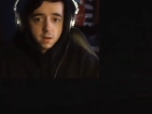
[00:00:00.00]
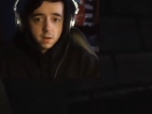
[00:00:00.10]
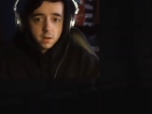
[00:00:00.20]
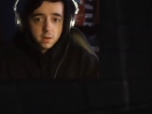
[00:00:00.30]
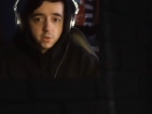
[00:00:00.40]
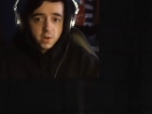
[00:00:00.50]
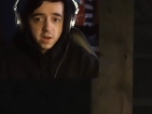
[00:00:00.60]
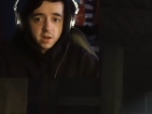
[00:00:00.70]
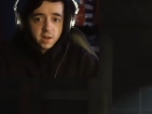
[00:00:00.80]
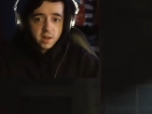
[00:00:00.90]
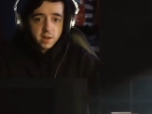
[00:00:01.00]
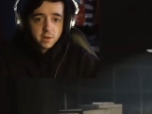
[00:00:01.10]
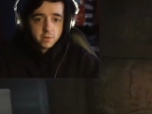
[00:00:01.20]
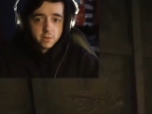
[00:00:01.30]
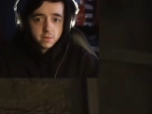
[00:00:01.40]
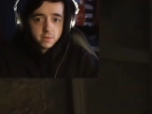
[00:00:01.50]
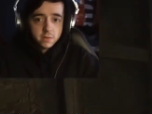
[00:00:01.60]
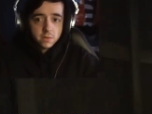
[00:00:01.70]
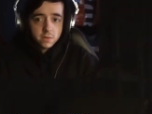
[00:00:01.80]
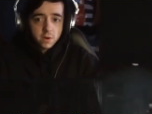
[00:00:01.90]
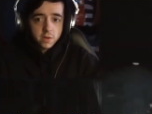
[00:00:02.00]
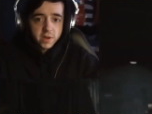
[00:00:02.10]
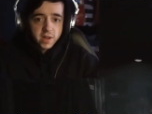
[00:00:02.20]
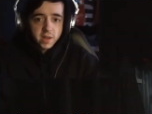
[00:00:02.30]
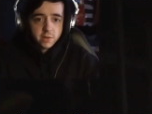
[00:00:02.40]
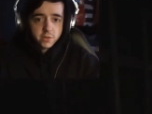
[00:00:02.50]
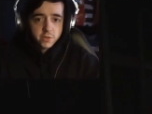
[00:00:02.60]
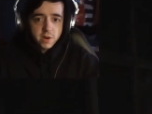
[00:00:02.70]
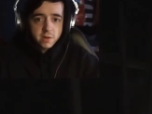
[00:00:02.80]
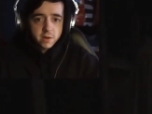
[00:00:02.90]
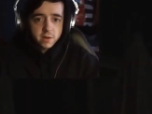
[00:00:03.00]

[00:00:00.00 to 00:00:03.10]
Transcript: Do I need a candle? Are there candles around here?